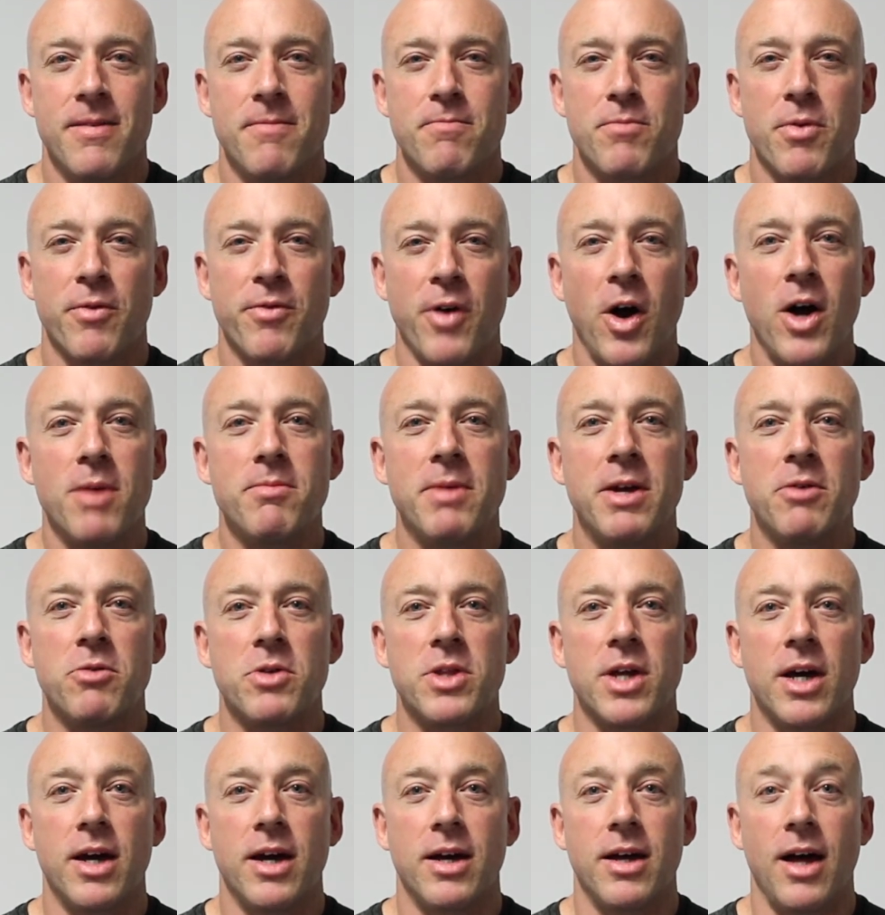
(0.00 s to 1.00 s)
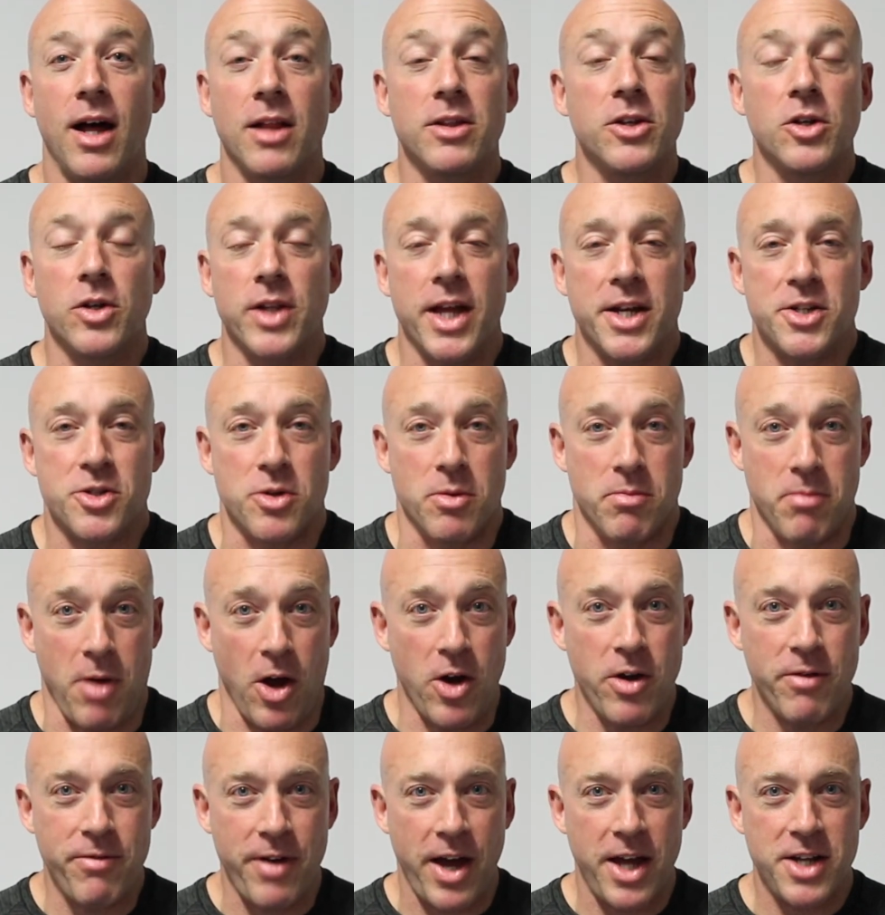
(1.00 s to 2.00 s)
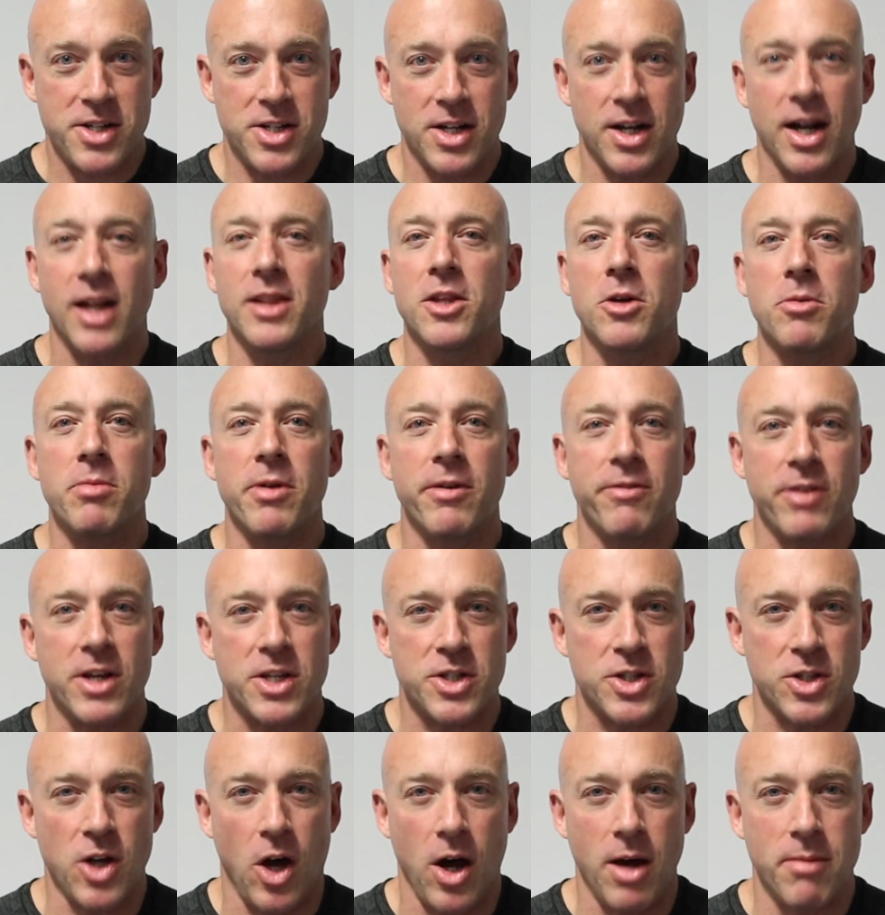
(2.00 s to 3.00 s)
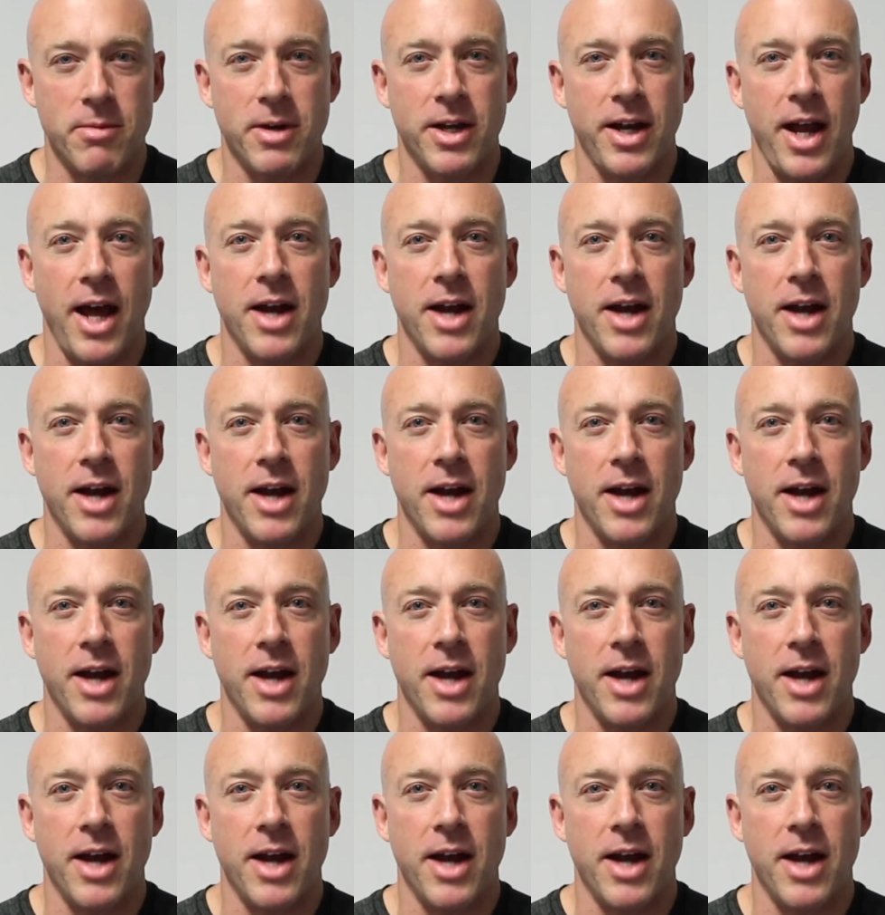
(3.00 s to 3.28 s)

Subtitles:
provide me with a little extra motivation, a little bit of excitement,